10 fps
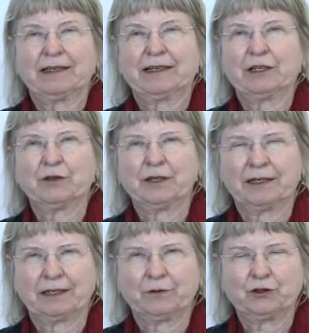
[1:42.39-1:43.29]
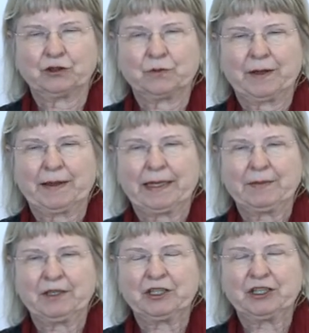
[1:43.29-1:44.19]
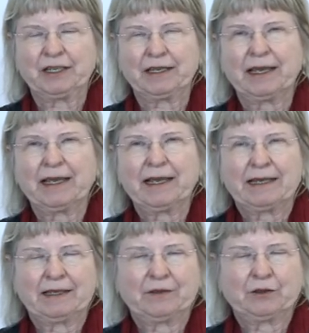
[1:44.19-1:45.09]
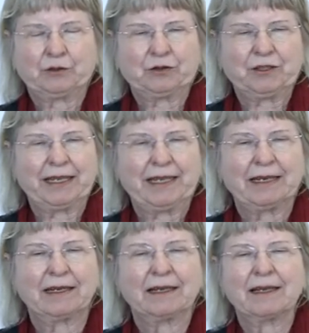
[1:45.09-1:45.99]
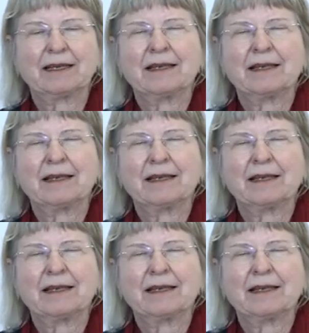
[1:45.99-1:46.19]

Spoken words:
including diffusion weighted imaging in the routine.